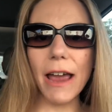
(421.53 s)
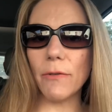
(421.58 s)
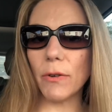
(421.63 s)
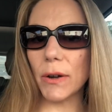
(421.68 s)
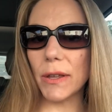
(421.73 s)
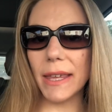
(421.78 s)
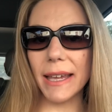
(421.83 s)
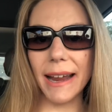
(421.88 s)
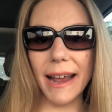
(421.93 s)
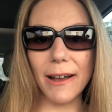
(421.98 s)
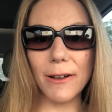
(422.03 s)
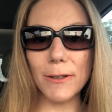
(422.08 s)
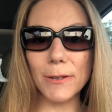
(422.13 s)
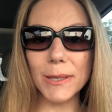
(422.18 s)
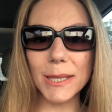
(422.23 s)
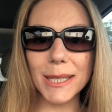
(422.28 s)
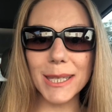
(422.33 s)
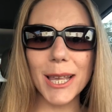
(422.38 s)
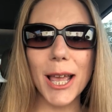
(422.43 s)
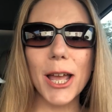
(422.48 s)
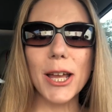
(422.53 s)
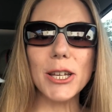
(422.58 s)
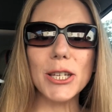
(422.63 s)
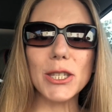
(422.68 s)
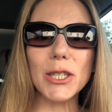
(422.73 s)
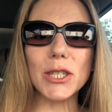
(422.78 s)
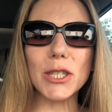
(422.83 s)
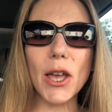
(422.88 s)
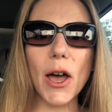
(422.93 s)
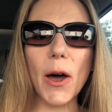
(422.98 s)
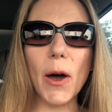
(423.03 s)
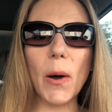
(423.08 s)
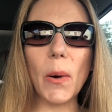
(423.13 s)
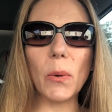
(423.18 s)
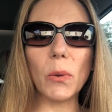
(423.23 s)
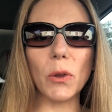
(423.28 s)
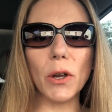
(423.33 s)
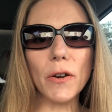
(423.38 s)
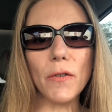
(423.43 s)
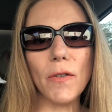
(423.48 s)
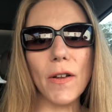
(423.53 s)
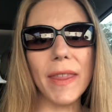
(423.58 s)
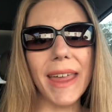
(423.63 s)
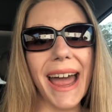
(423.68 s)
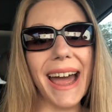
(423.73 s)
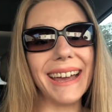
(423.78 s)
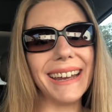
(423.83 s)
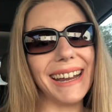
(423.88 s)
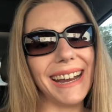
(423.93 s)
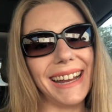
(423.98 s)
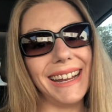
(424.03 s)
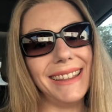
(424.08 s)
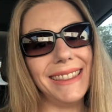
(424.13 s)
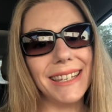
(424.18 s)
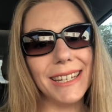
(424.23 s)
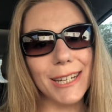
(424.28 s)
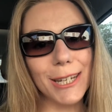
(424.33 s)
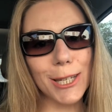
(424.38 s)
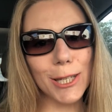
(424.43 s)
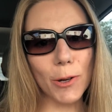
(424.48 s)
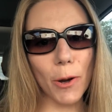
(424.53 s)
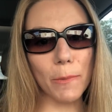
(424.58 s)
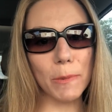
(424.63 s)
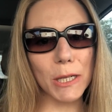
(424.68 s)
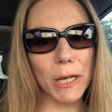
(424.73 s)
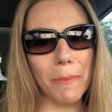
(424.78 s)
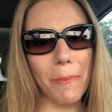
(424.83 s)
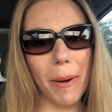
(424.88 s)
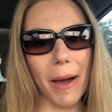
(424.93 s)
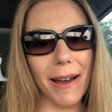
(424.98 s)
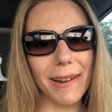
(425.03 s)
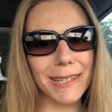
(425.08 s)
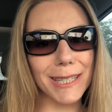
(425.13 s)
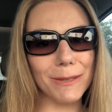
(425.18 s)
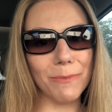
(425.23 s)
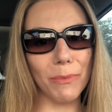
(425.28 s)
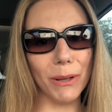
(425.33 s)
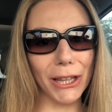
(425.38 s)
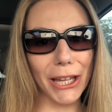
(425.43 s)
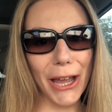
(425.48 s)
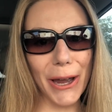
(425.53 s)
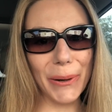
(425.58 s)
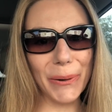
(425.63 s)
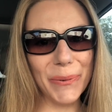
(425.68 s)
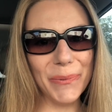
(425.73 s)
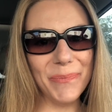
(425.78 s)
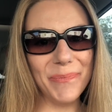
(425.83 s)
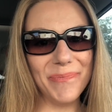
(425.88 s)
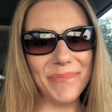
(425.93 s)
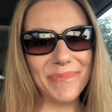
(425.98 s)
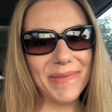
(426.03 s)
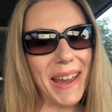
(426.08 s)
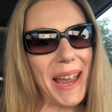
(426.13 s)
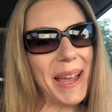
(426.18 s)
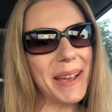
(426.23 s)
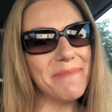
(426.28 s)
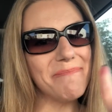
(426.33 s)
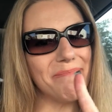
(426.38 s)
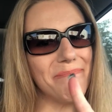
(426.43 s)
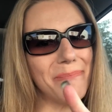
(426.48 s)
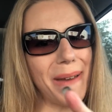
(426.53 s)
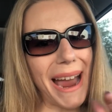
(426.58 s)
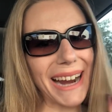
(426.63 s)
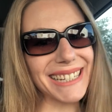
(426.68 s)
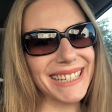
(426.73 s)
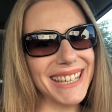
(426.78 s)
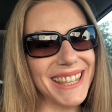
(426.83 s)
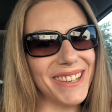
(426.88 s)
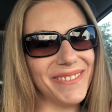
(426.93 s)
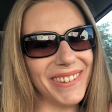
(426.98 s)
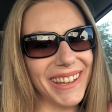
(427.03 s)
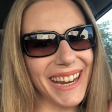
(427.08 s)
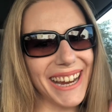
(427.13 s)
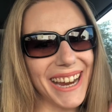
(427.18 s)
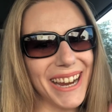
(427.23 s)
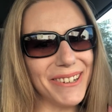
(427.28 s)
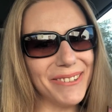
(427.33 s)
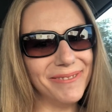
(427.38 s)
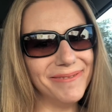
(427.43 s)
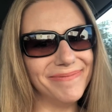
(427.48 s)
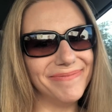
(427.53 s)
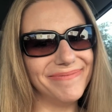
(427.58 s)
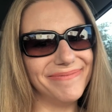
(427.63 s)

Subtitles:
everything else. So look for that in the description box below. Back to the video.